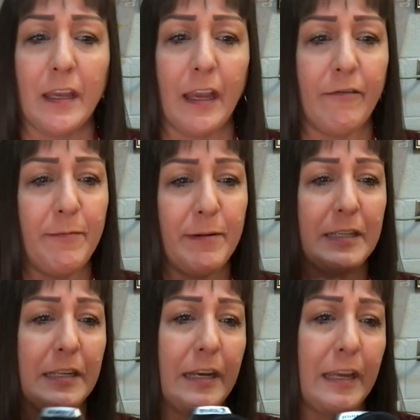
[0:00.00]

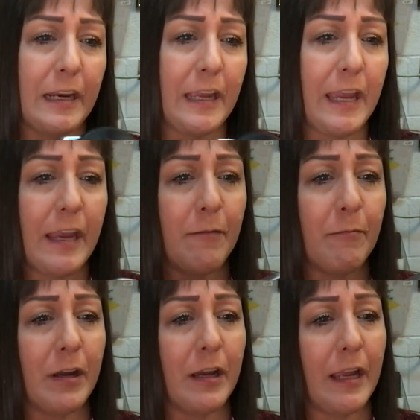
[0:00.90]
everybody's going to get a
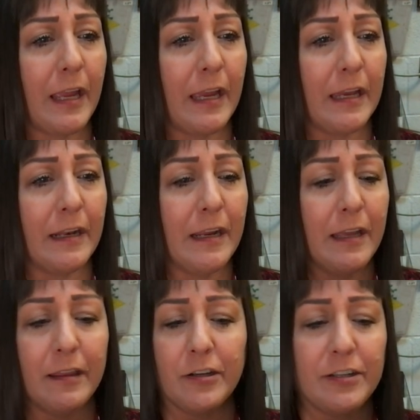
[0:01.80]
camera, and
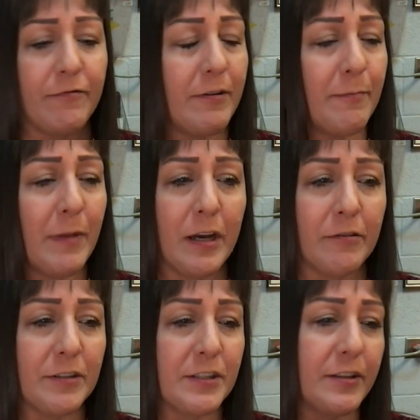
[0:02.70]
they're different
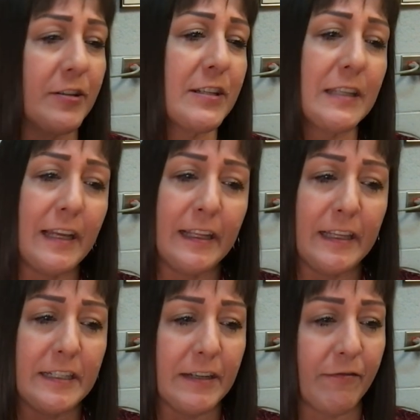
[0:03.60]
models, so they're
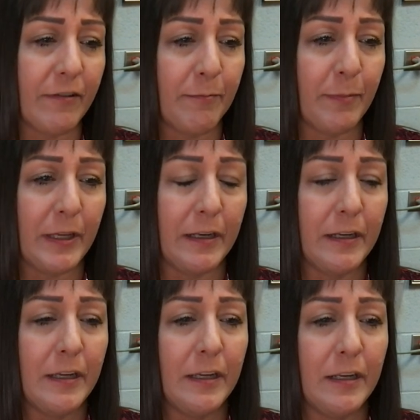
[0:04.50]
slightly different, but
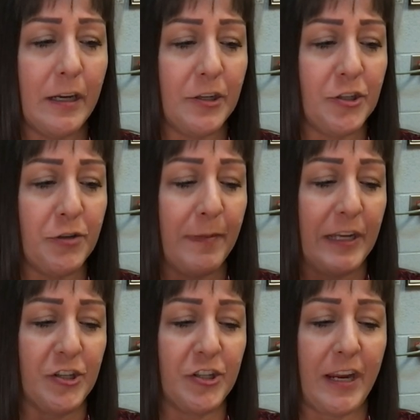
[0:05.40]
not too
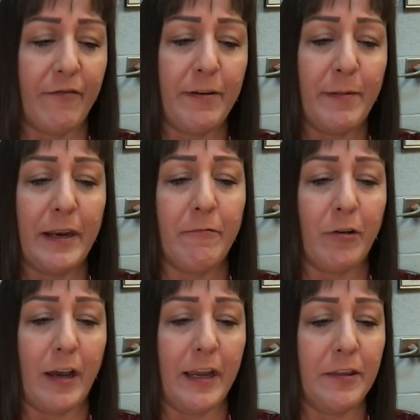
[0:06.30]
much. Everybody
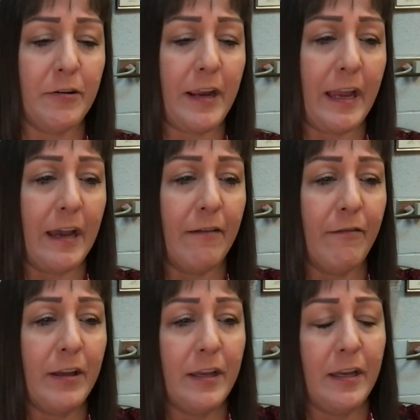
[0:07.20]
will either have
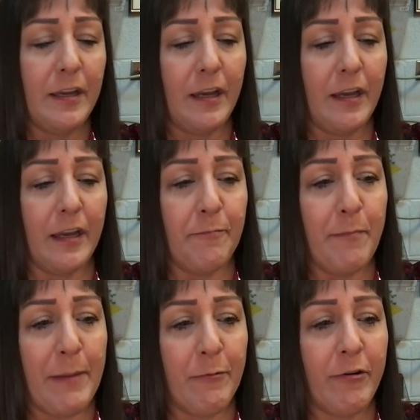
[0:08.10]
a
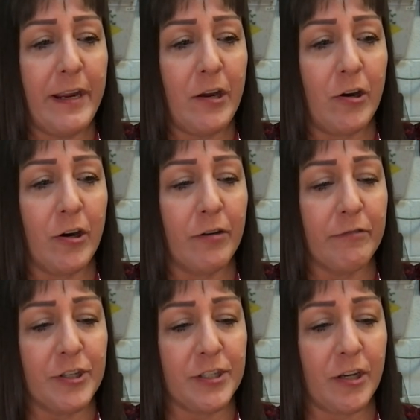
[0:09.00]
memory card,
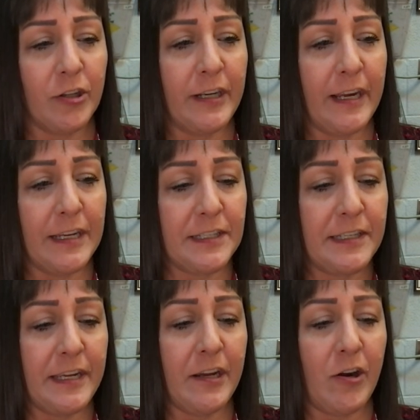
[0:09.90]
which is called an
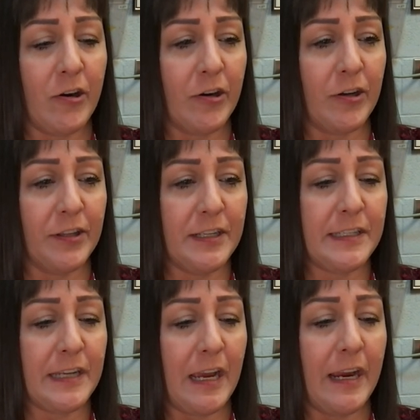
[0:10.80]
SD card, on the
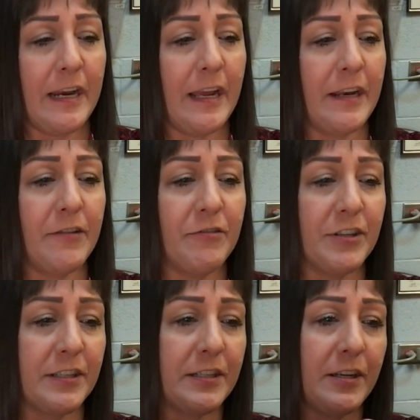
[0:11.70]
side, and you just